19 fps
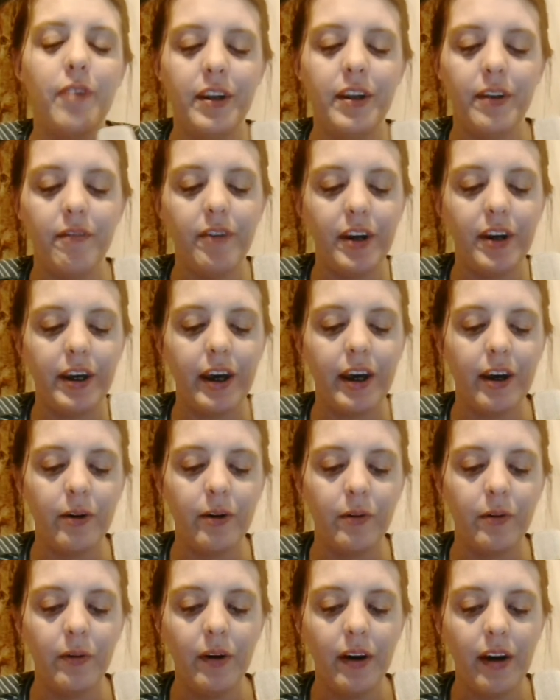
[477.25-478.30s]
in the
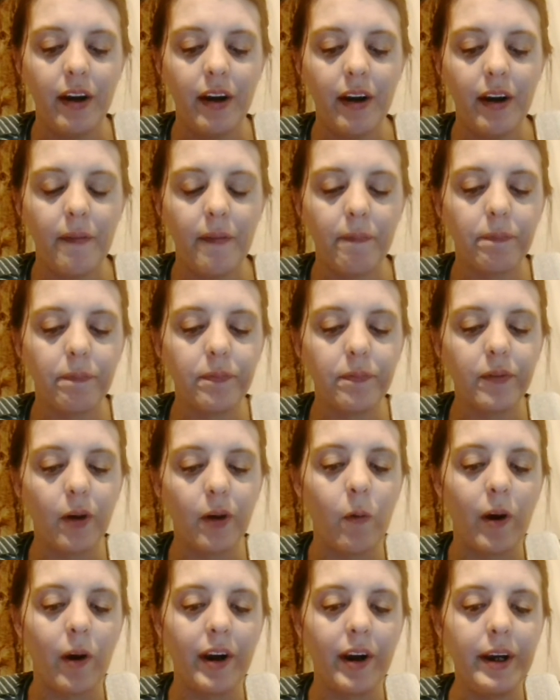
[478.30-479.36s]
video
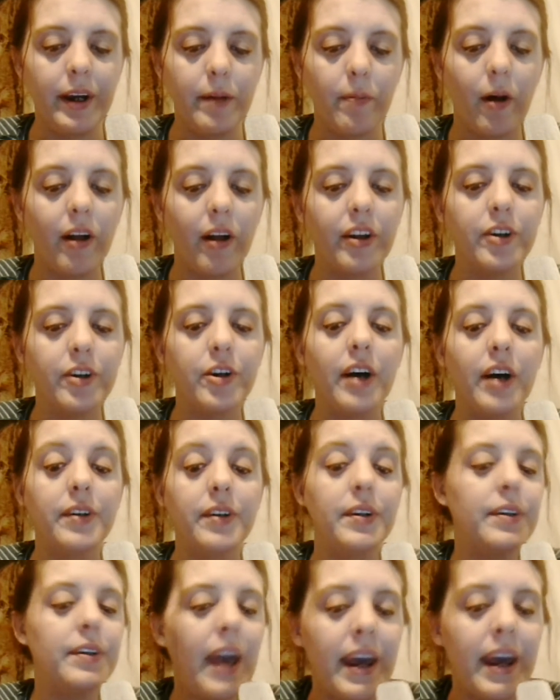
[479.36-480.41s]
where he
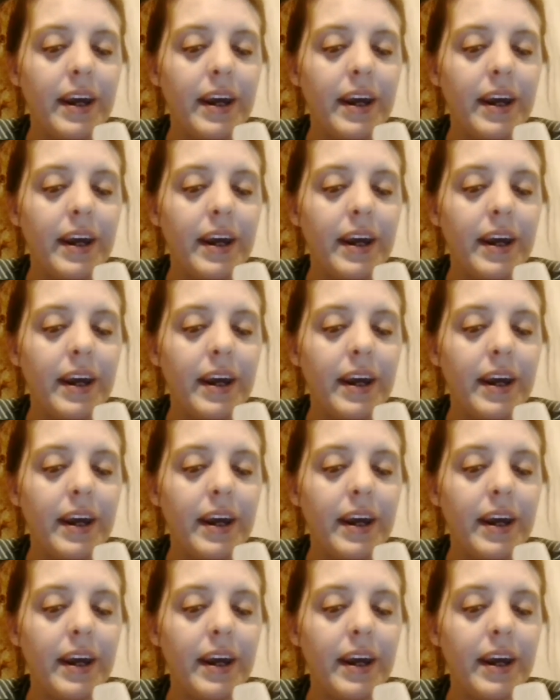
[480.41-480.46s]
apologizes